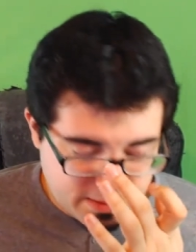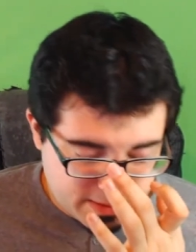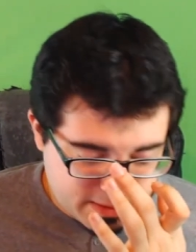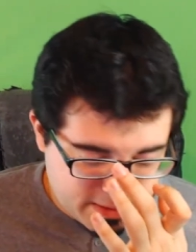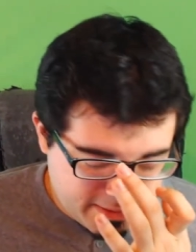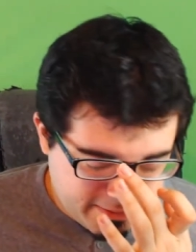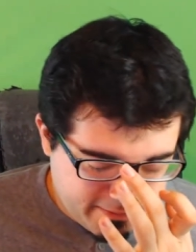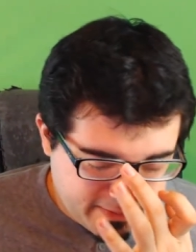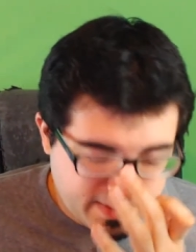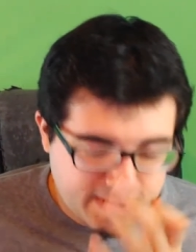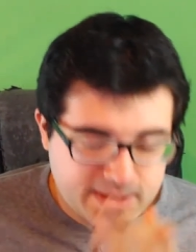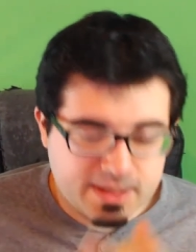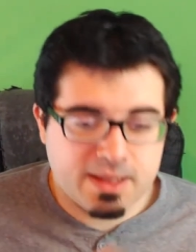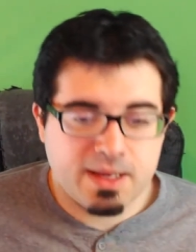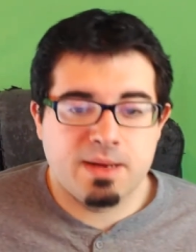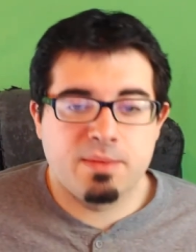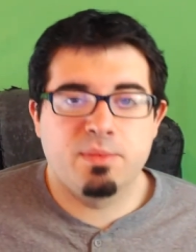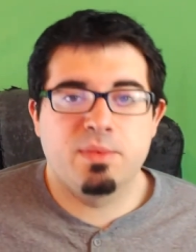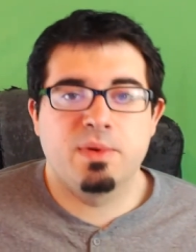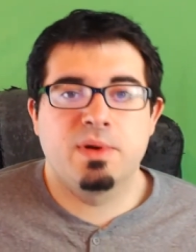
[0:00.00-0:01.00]
stuff like
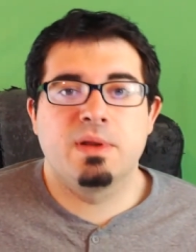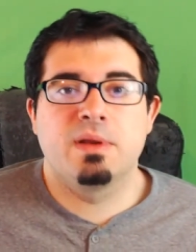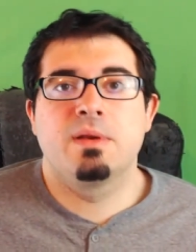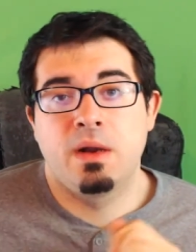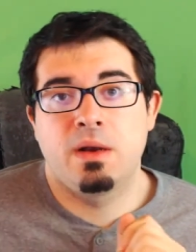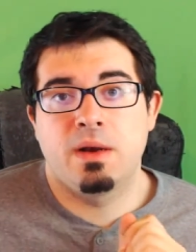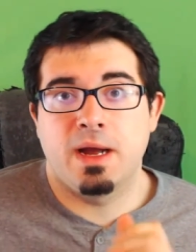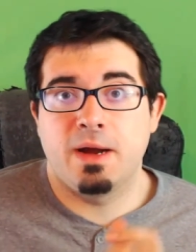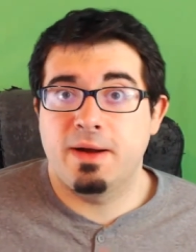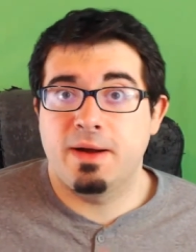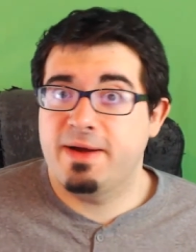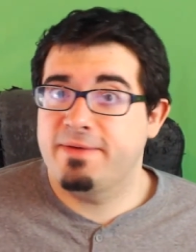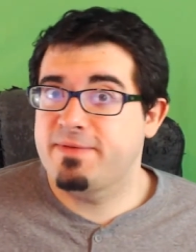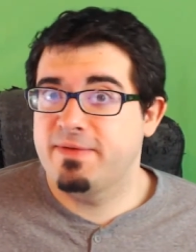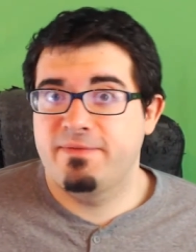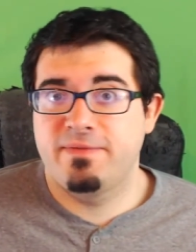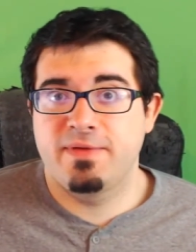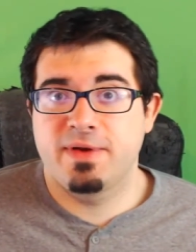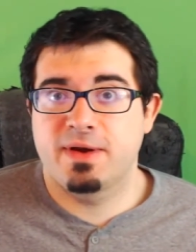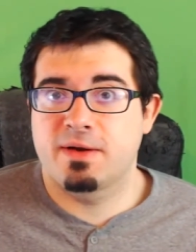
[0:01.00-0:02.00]
that, but I'll have to
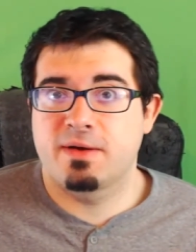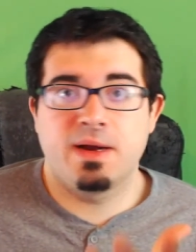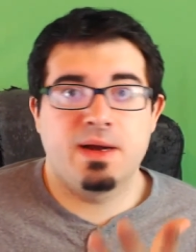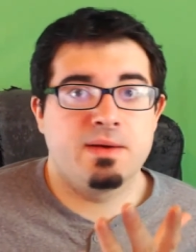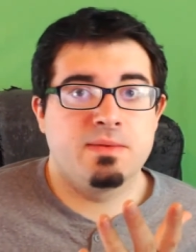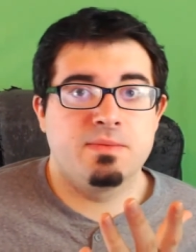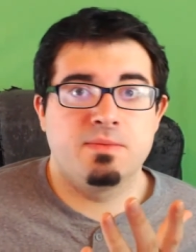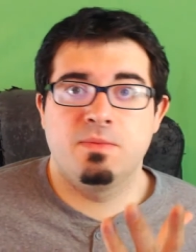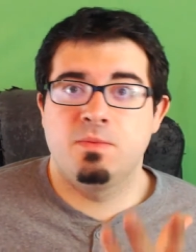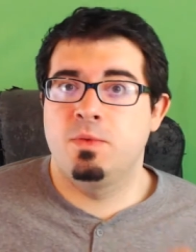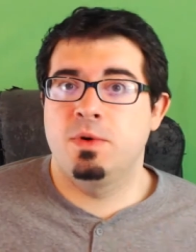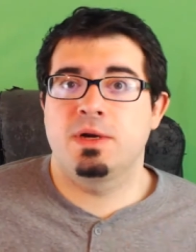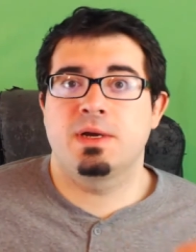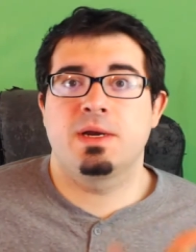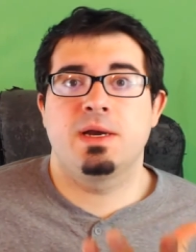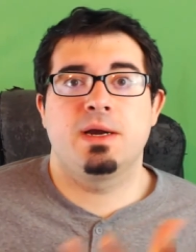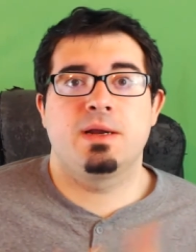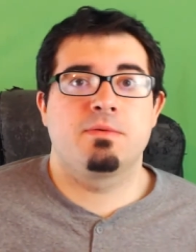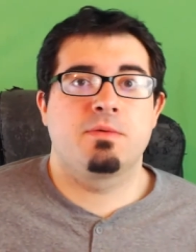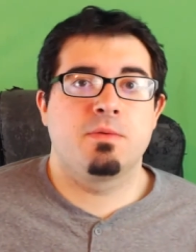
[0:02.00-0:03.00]
figure out what
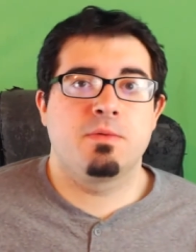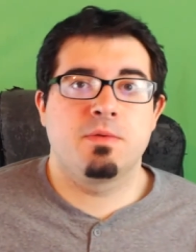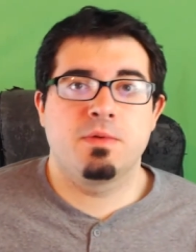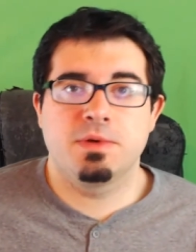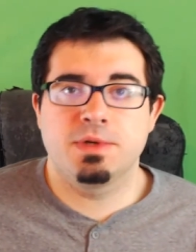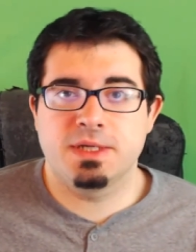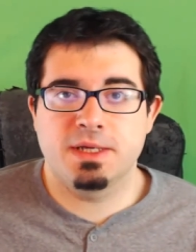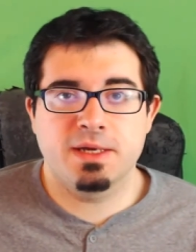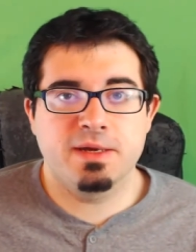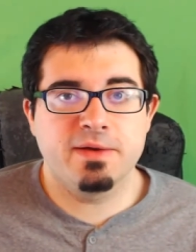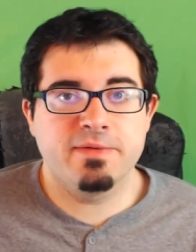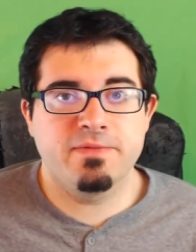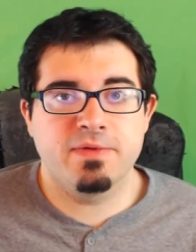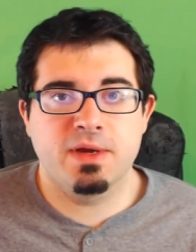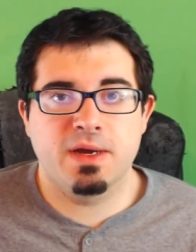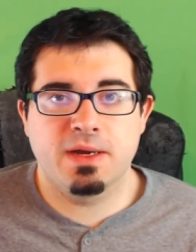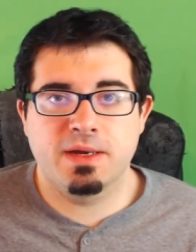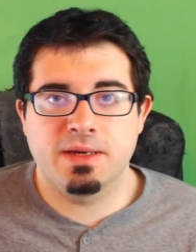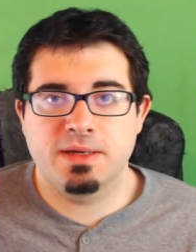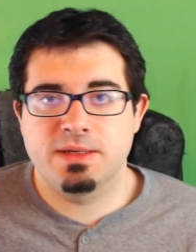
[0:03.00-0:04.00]
kind of rewards to give you
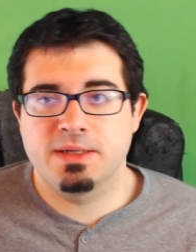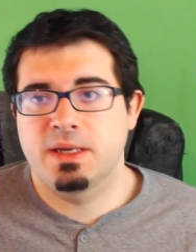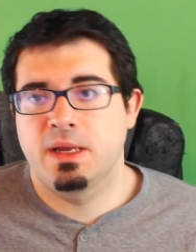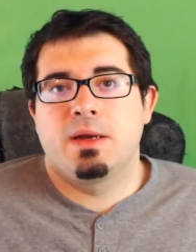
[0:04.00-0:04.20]
guys.